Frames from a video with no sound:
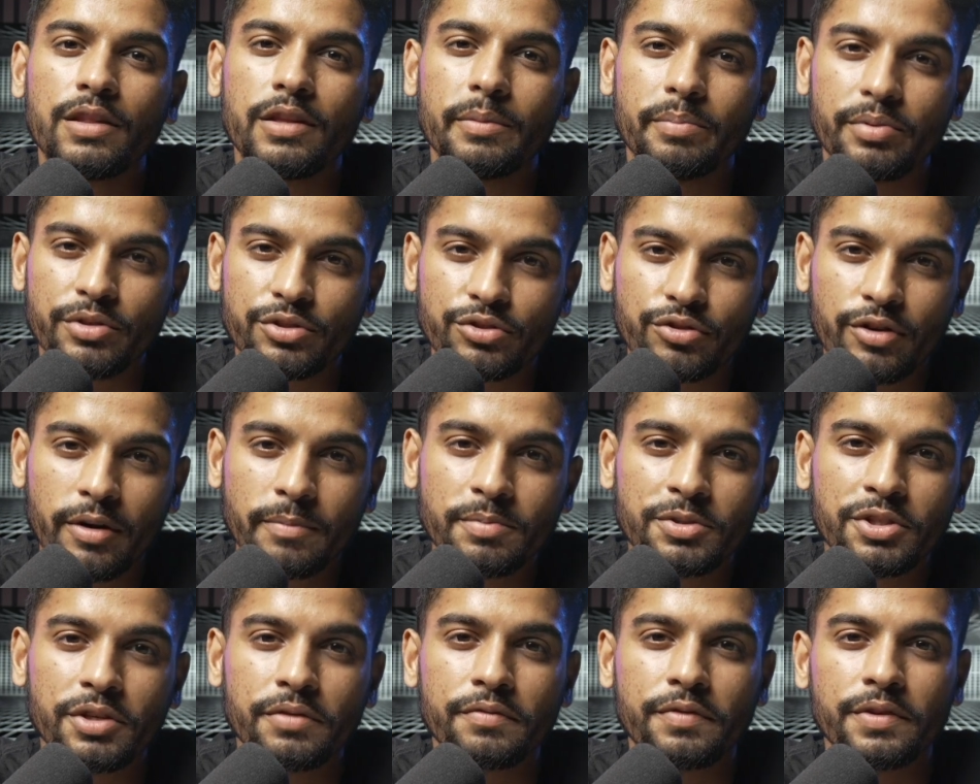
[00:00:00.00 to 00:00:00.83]
The
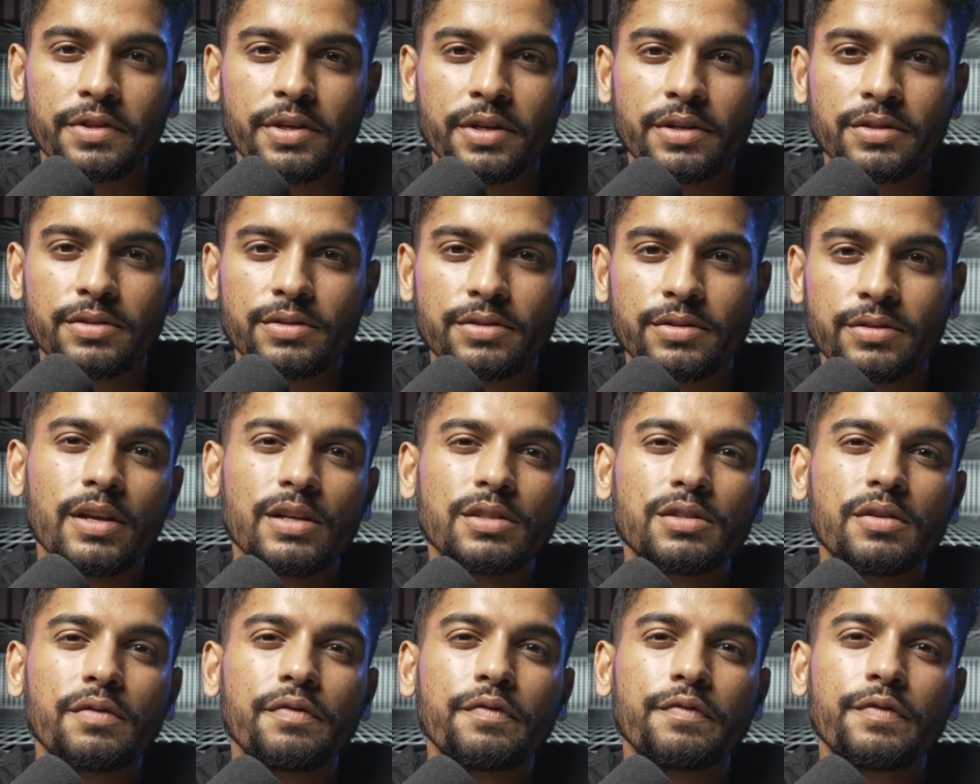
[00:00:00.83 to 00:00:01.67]
prescription for this
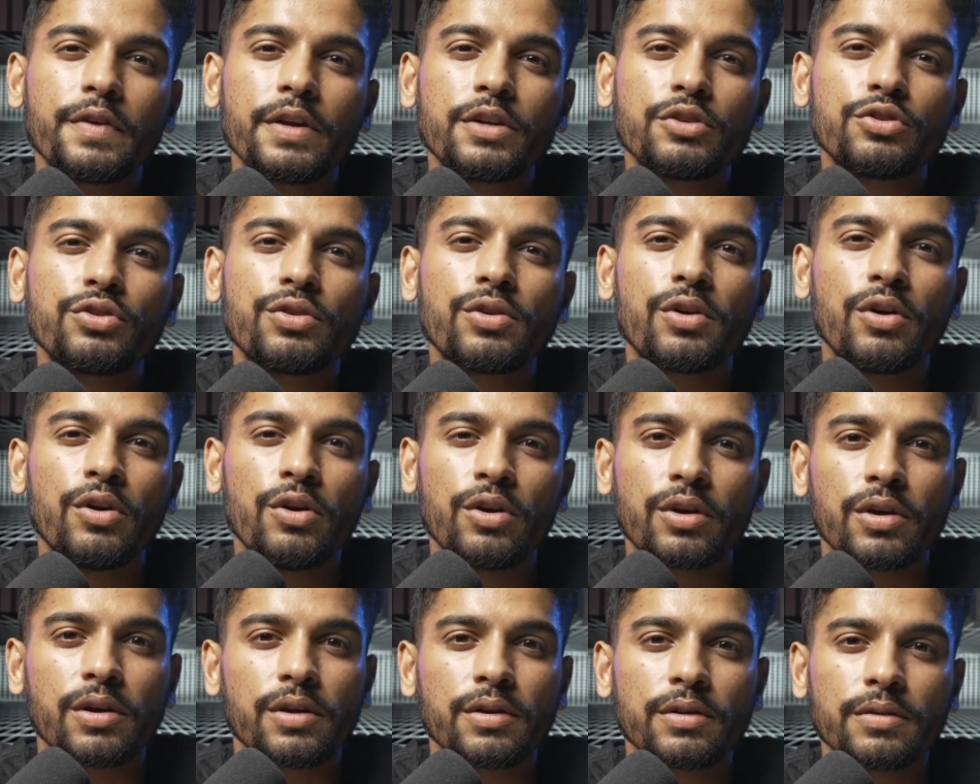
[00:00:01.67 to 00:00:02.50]
is to fix your
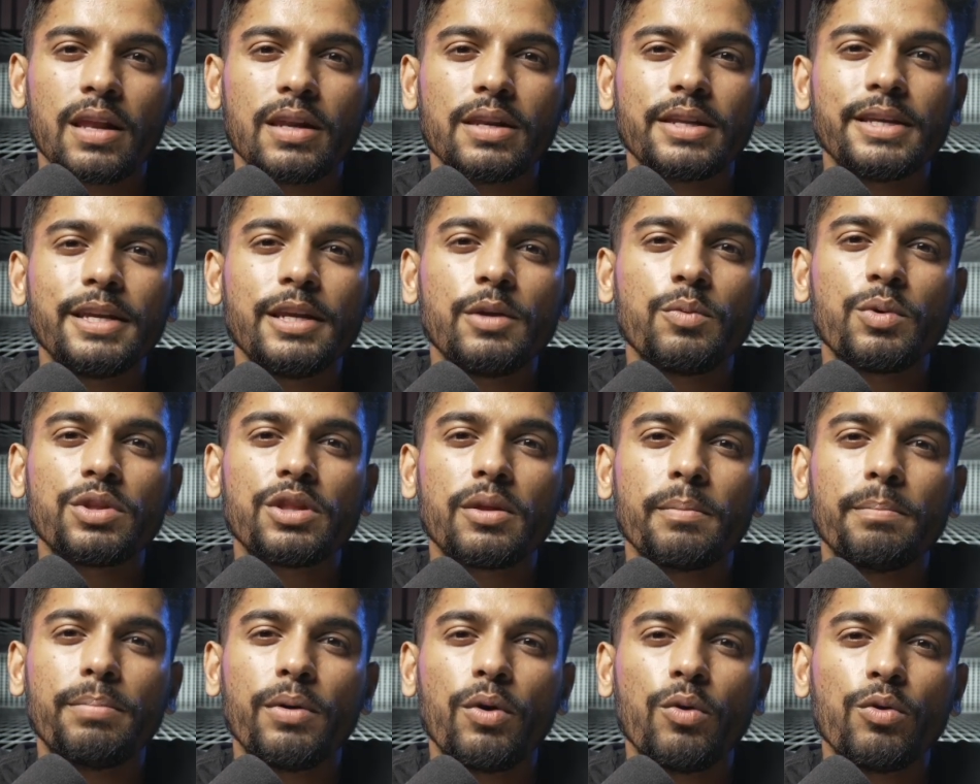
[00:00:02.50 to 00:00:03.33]
hook. Lead with
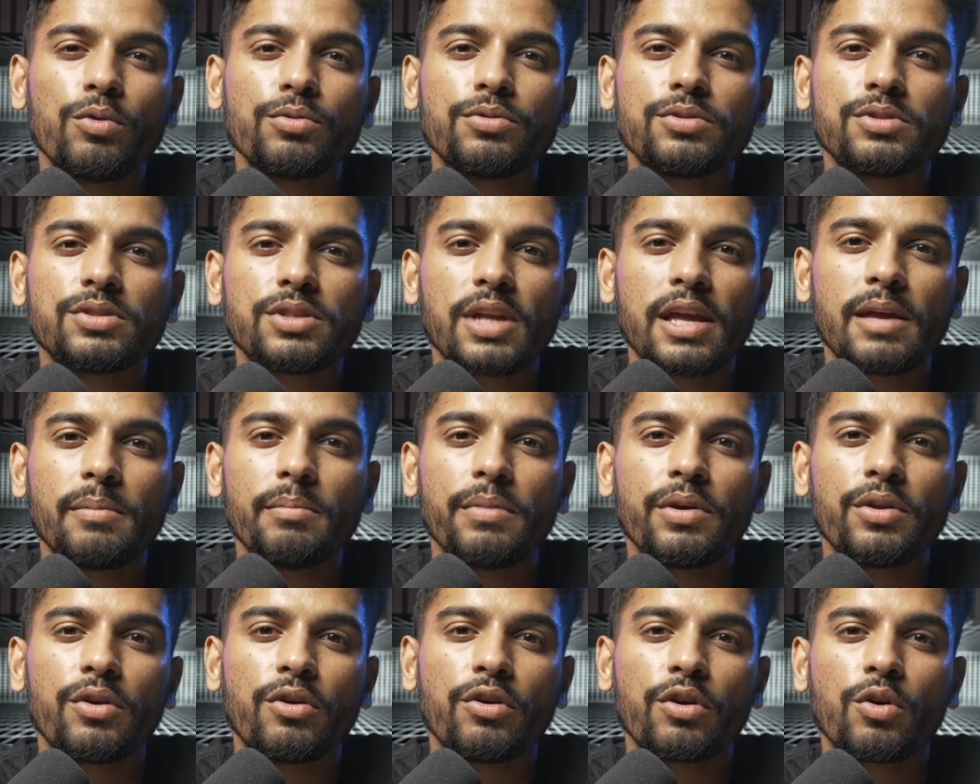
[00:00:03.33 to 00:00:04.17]
the bold
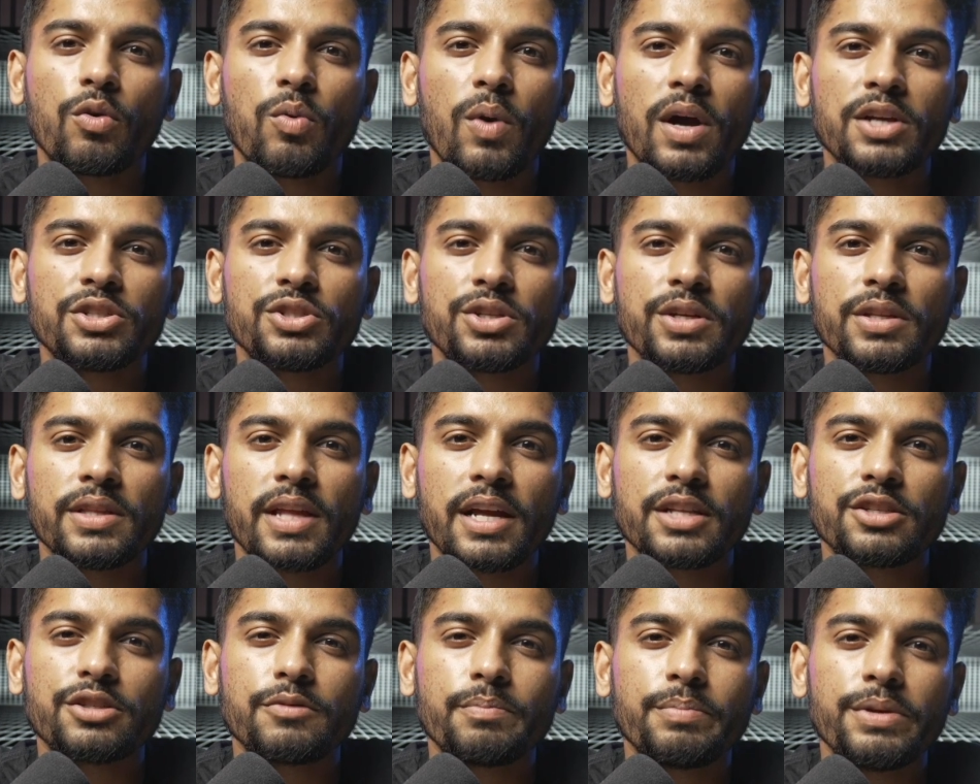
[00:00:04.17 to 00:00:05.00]
statement or question
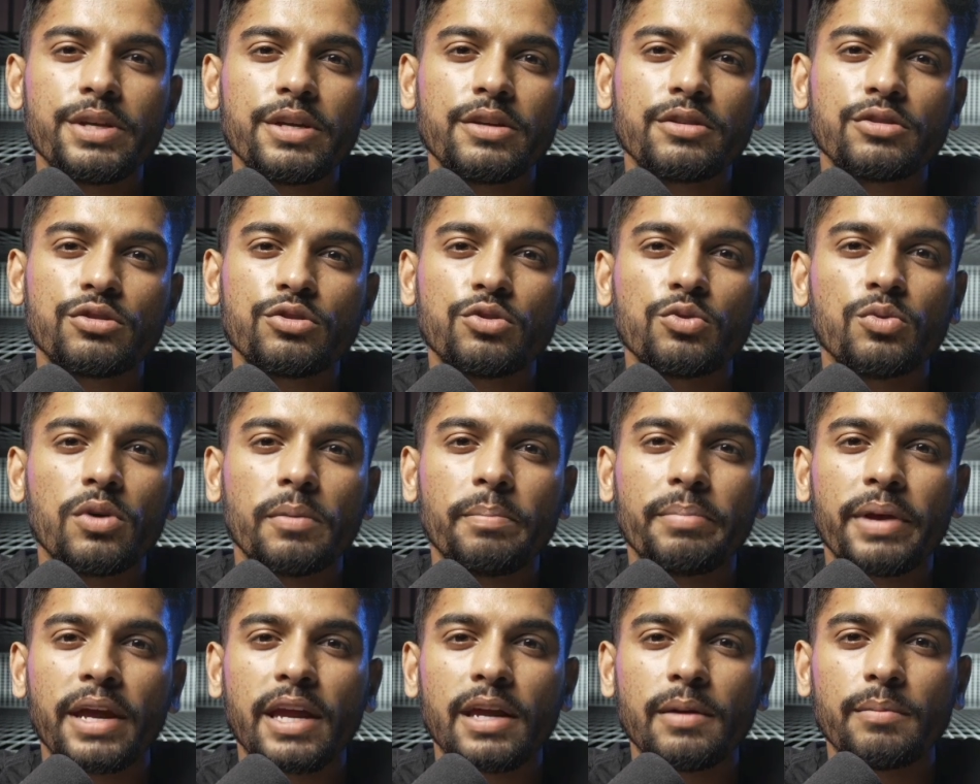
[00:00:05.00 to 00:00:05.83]
that speaks to
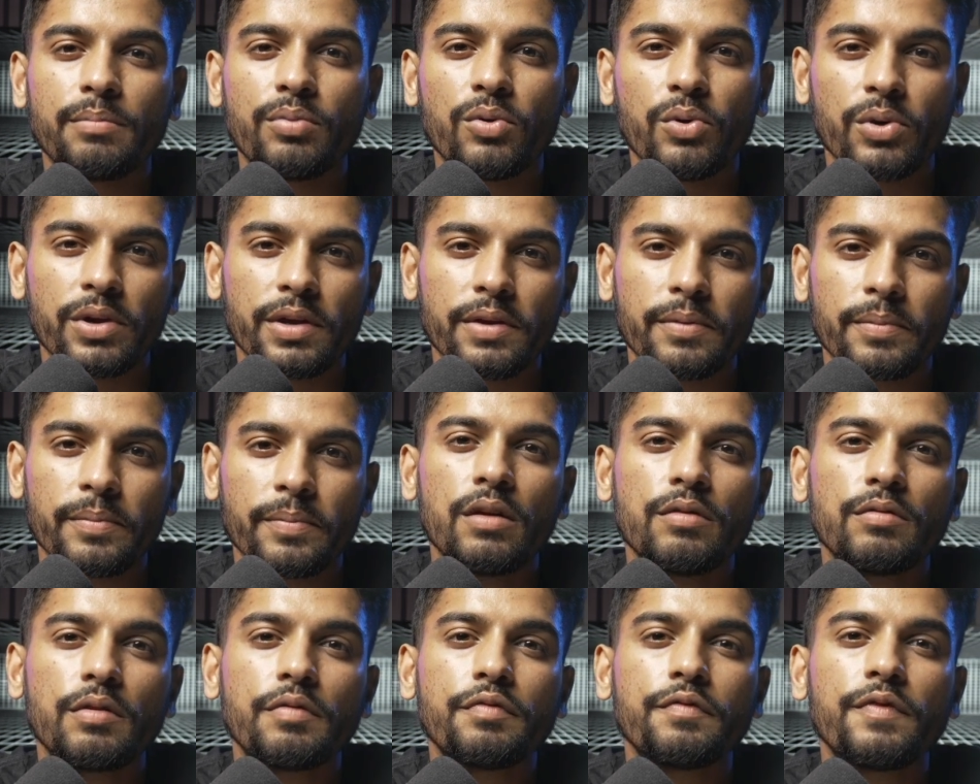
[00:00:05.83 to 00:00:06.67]
a pain point.
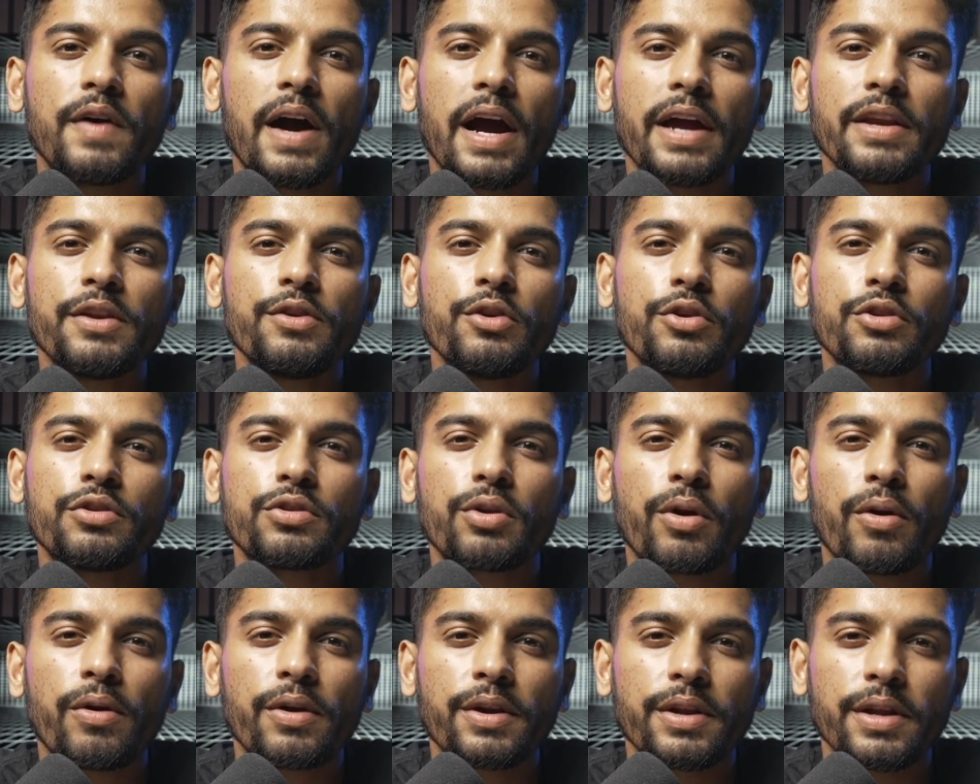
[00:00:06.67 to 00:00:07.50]
Refine your
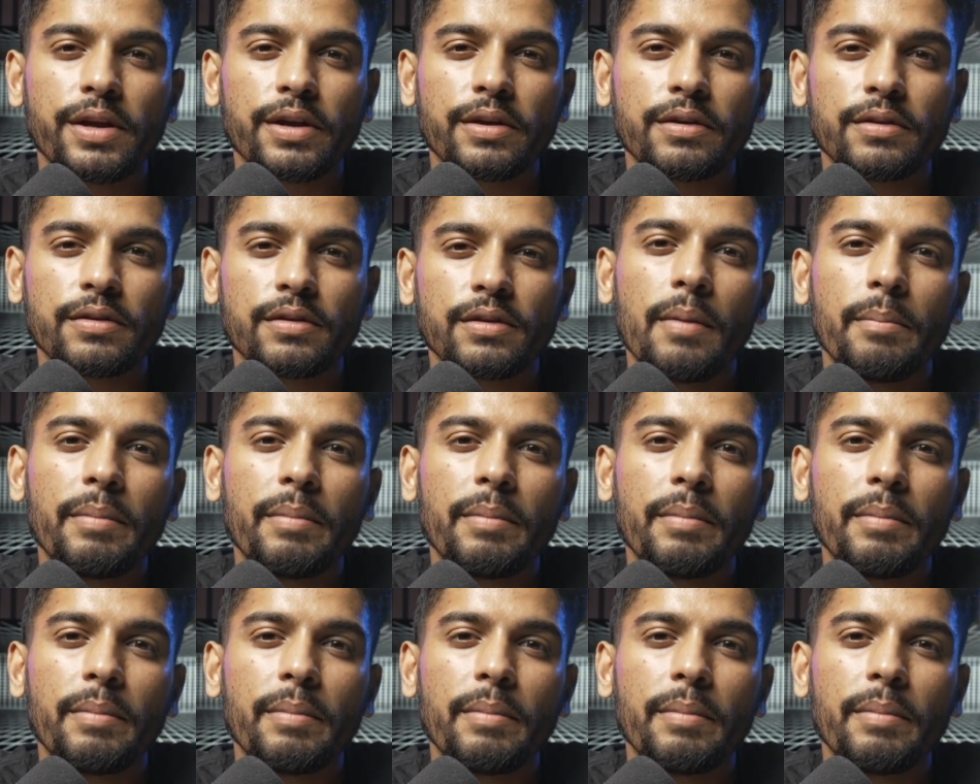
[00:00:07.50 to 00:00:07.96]
targeting.